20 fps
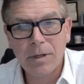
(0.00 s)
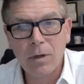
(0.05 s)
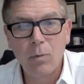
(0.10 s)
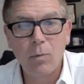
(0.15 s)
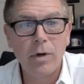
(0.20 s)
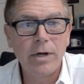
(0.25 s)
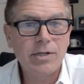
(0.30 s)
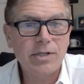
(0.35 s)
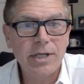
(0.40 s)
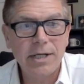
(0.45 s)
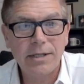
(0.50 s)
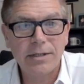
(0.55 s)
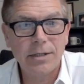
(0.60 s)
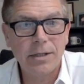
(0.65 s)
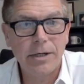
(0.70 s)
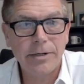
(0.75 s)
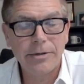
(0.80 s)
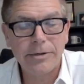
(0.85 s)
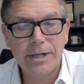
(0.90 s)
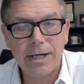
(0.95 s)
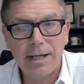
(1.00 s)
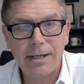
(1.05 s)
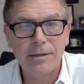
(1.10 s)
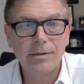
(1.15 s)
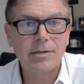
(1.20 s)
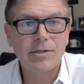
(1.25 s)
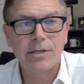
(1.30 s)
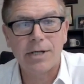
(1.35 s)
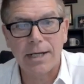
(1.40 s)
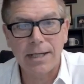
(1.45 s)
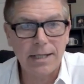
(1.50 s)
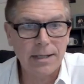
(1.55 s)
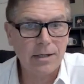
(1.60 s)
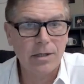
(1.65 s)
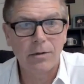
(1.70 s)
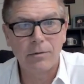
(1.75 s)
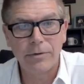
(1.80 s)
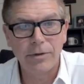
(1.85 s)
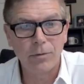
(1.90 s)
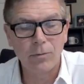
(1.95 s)
Once I get the $100 and I get
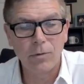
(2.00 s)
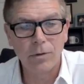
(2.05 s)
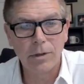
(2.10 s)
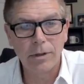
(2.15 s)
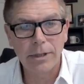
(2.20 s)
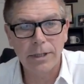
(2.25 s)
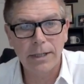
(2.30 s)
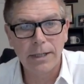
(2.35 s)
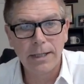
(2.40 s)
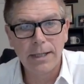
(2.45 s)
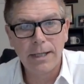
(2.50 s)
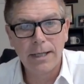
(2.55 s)
going to work,